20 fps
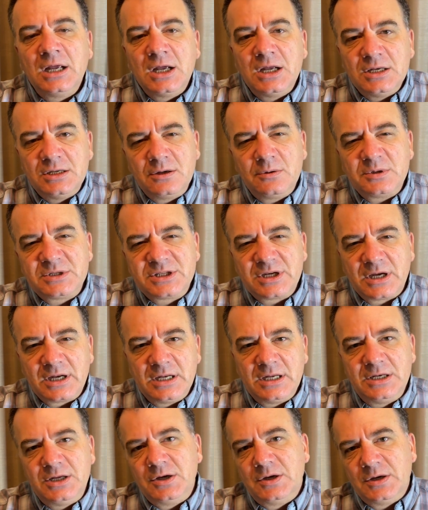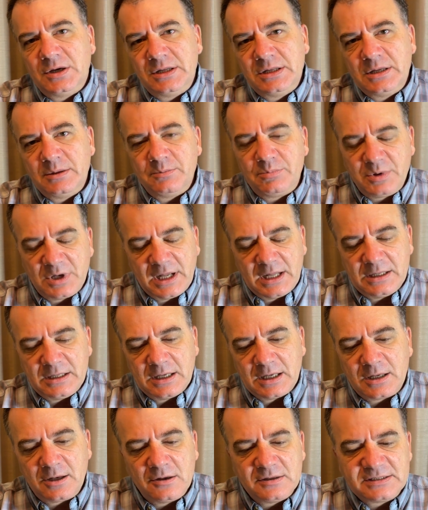do what you're going to do, and then
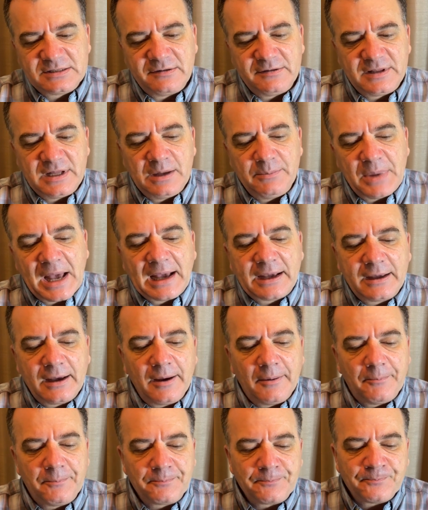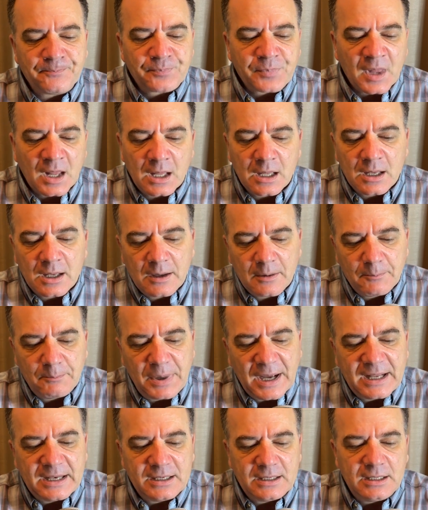close everything back up.
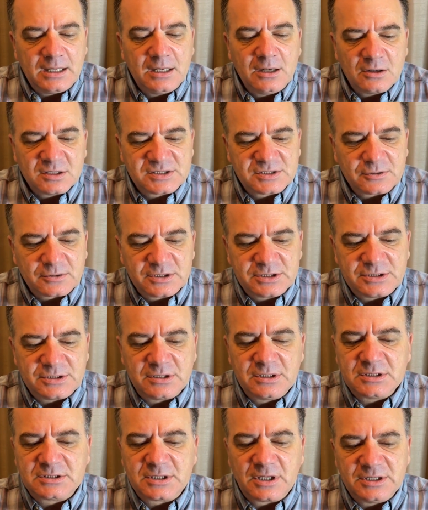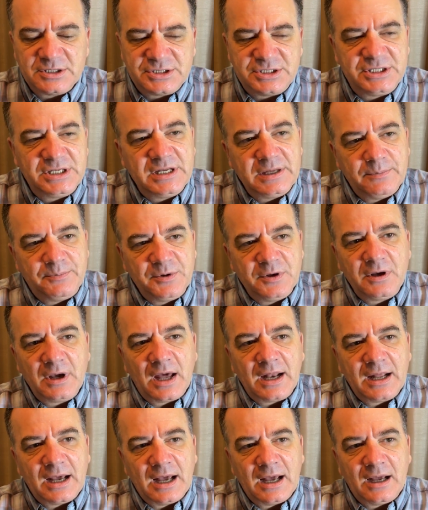But, storage units aren't cheap. You
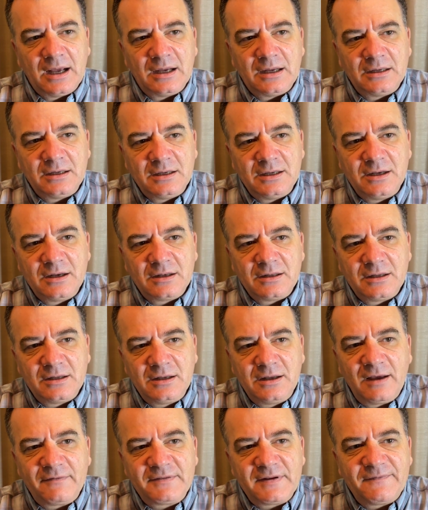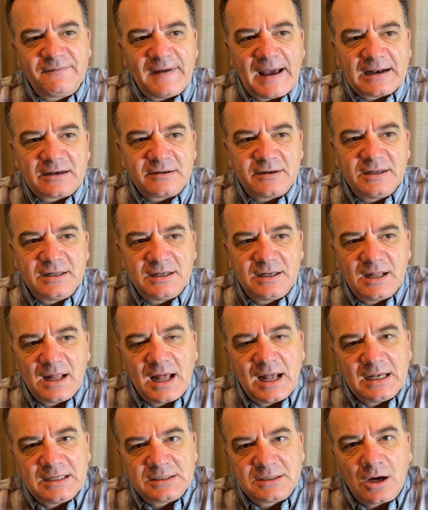have to factor in
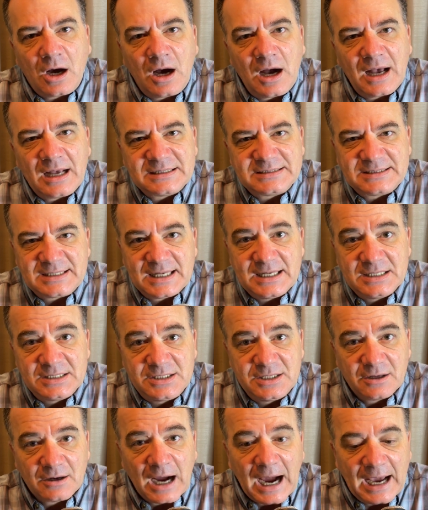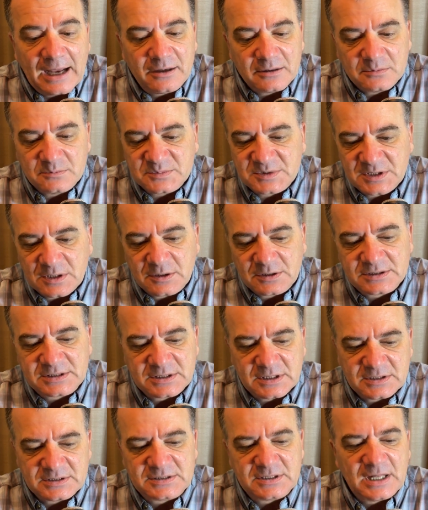that cost into your items
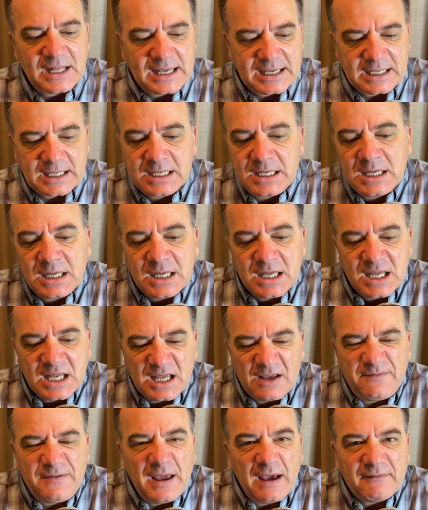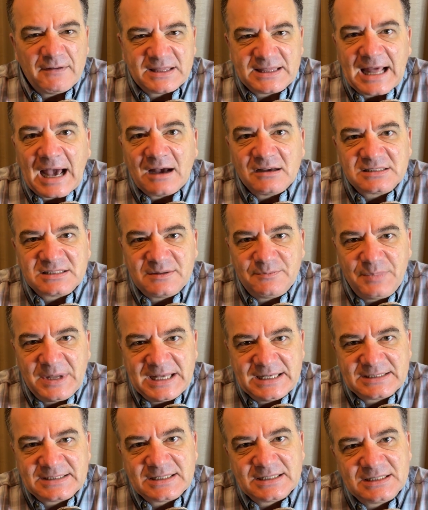also. So like if you have 1,000
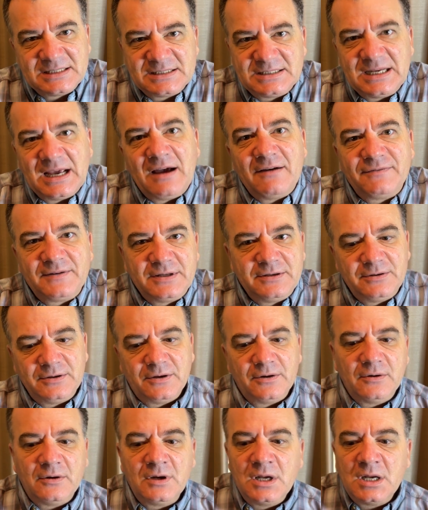pieces, you have to